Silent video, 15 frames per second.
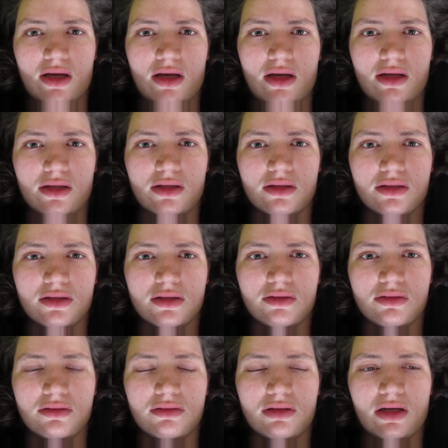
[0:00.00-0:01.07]
And
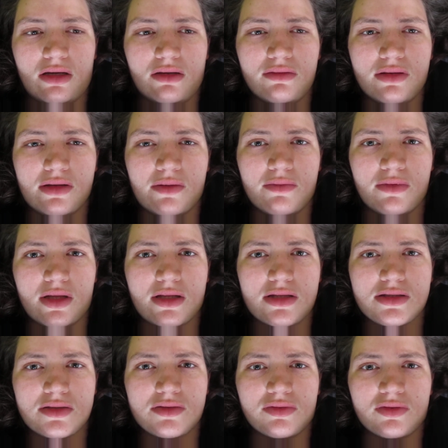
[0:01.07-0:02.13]
if you have them,
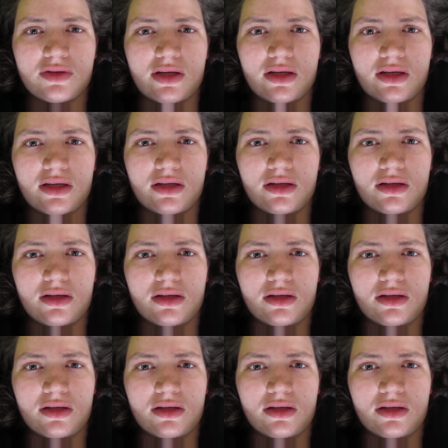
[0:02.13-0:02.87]
that's fine.